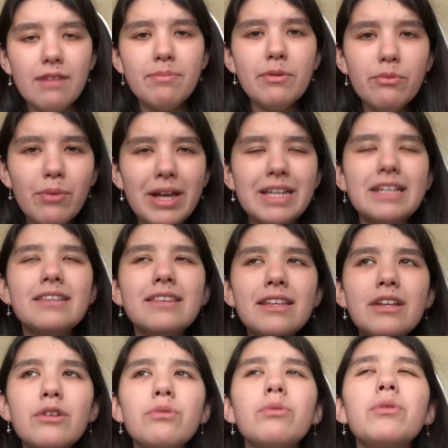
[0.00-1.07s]
been waiting
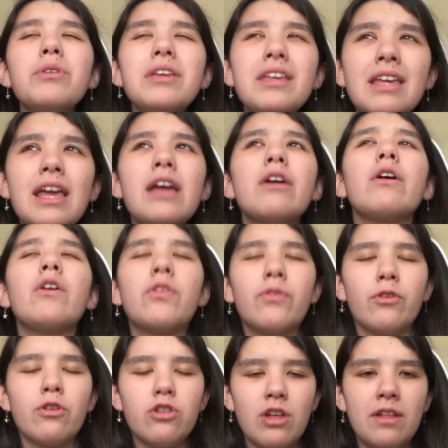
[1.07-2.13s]
literal years for
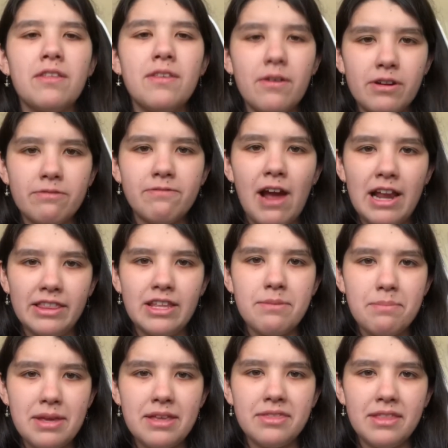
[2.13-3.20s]
Shinzo to finally
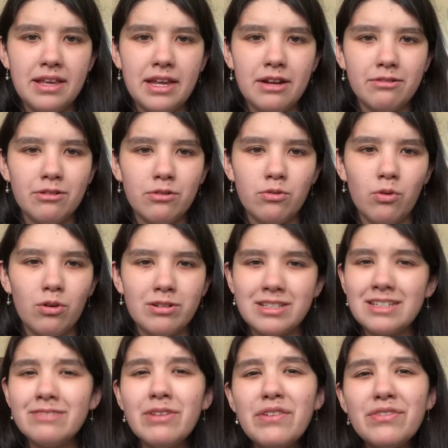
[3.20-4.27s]
be in the hero course,
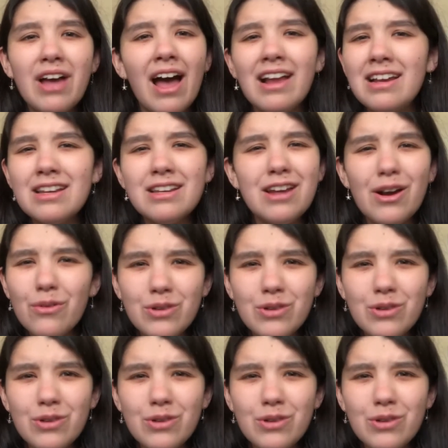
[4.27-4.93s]
and we've got no